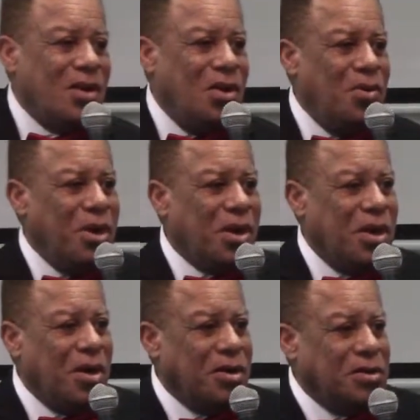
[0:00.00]
Glory to
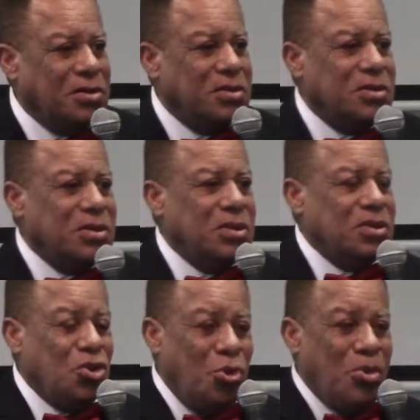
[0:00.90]
God.
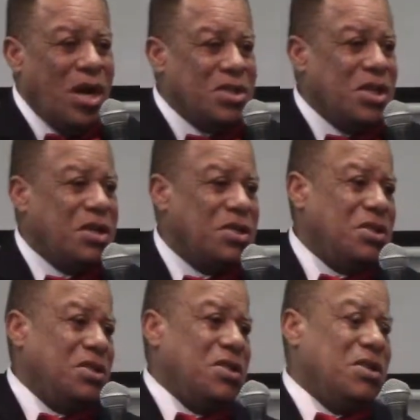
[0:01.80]
This whole process.